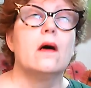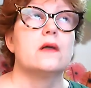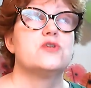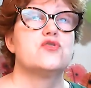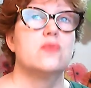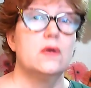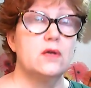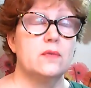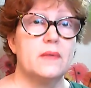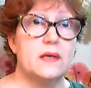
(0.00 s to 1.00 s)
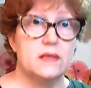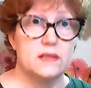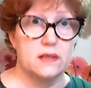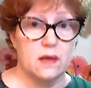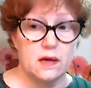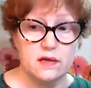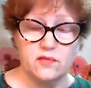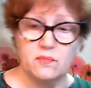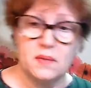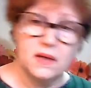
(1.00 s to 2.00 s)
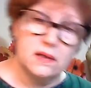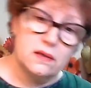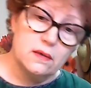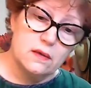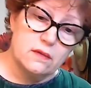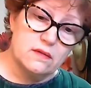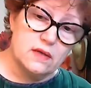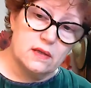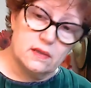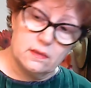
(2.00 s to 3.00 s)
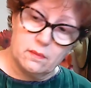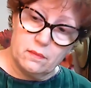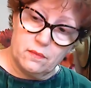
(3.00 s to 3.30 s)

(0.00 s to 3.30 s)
a trundle bed is a kind of bed that the